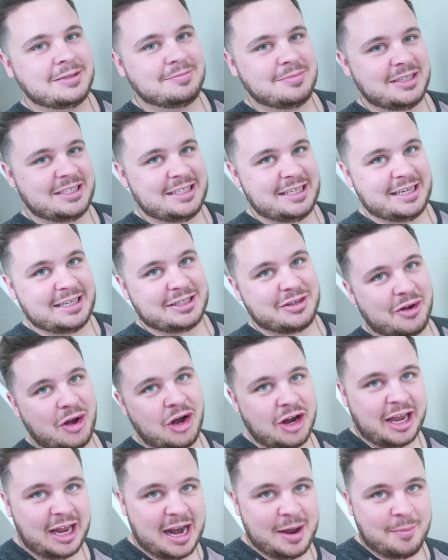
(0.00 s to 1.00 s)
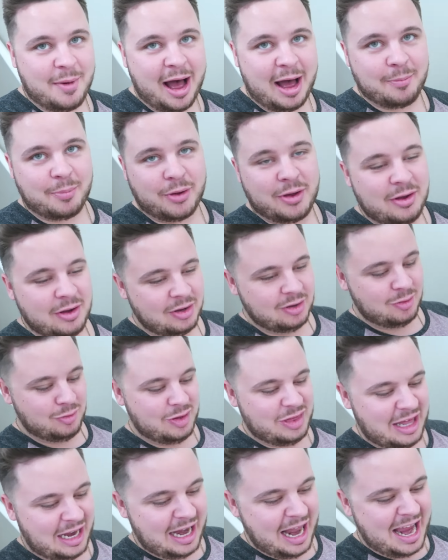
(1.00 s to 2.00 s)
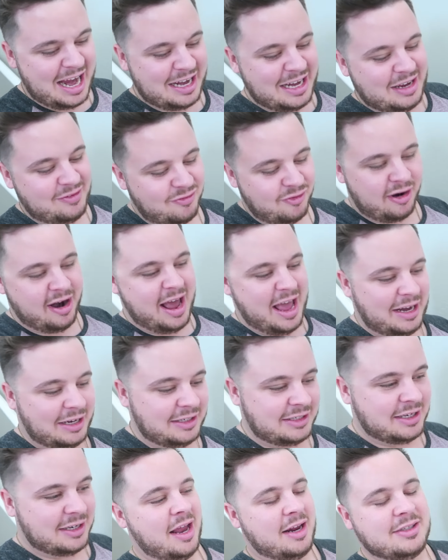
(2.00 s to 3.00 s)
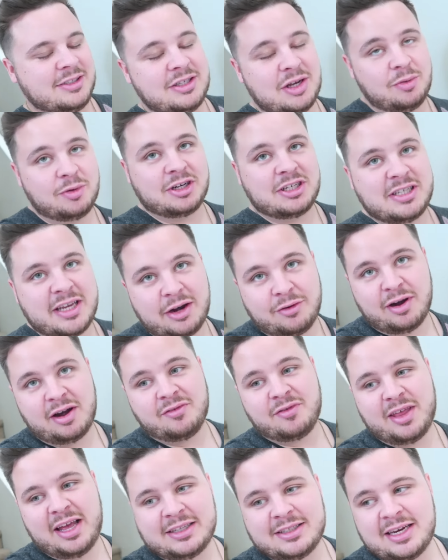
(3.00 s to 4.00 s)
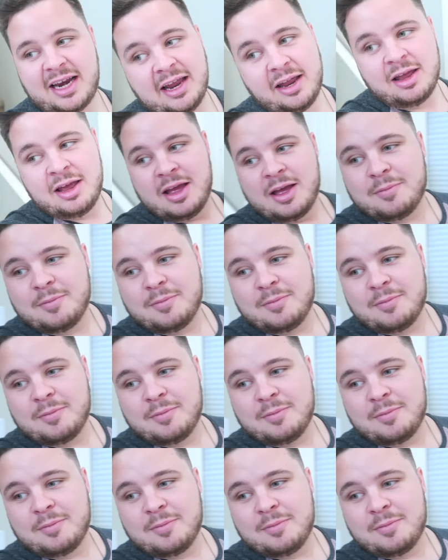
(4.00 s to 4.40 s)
Missy is hooking him up with a lady friend. And so we're just getting ready for that tonight.